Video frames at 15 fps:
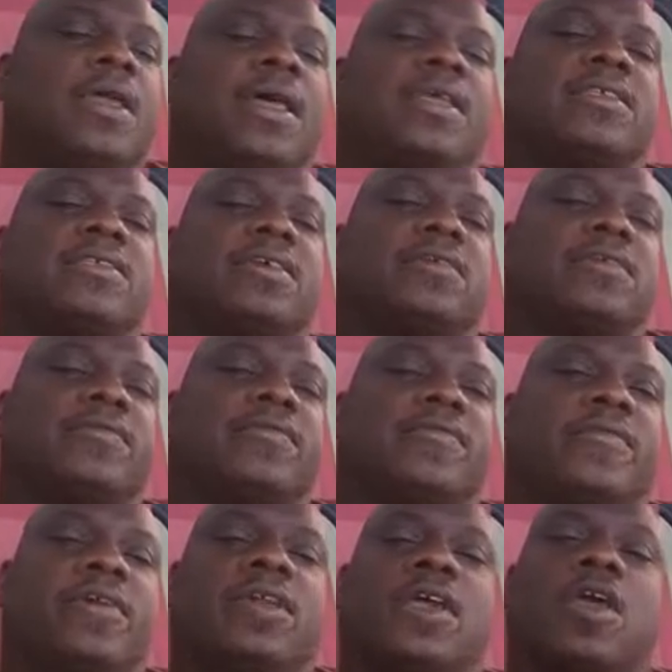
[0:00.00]
I searching
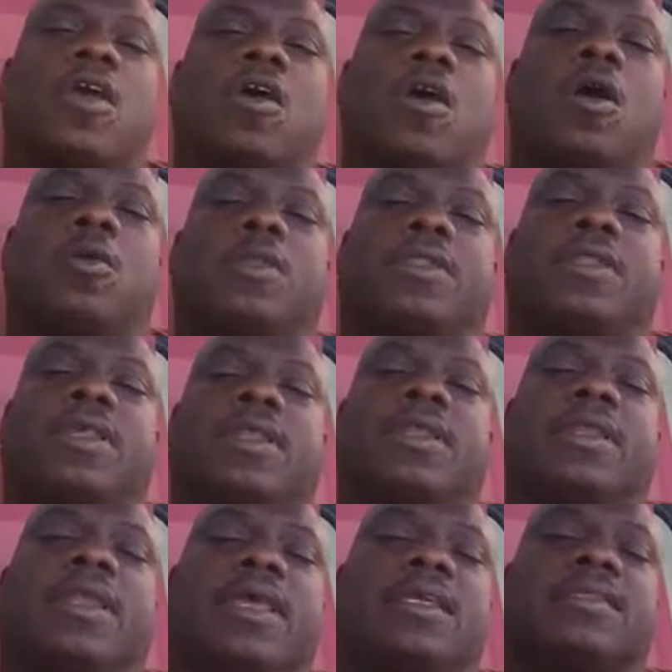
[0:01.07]
for the God within
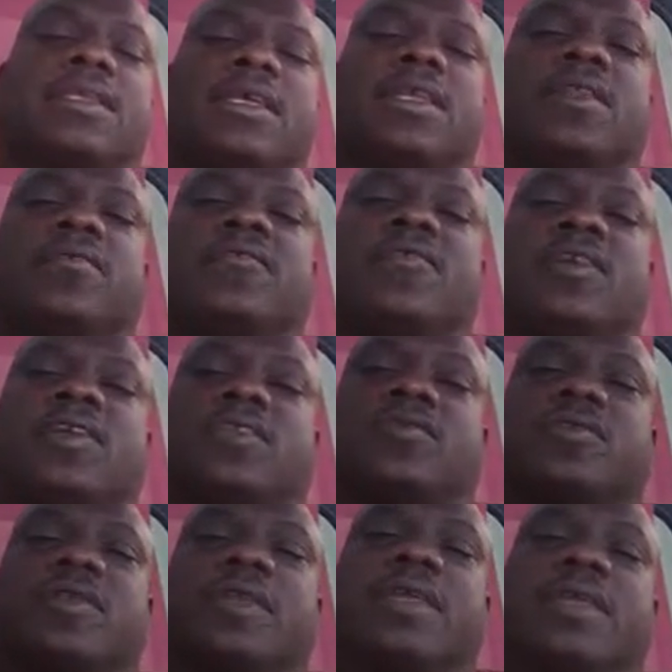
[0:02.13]
the next individual,